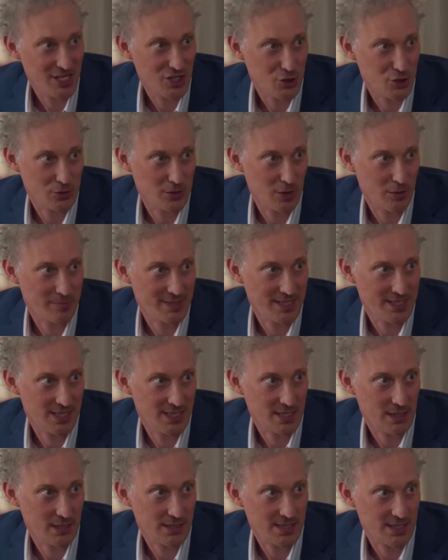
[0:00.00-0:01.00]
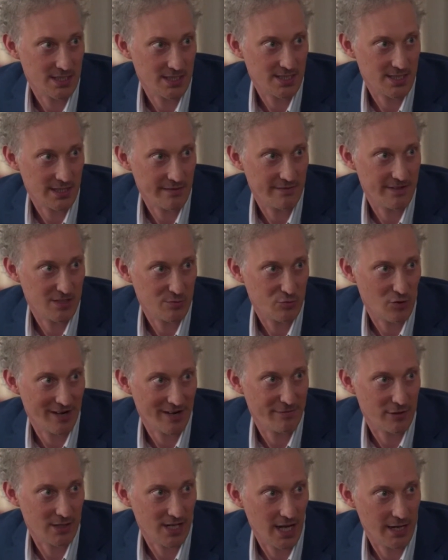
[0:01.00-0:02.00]
where is your
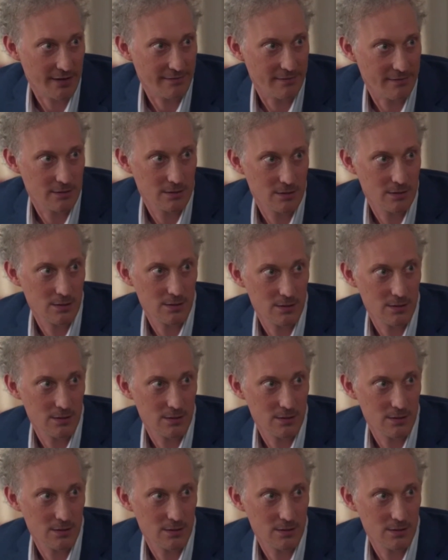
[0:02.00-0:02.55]
brain right now?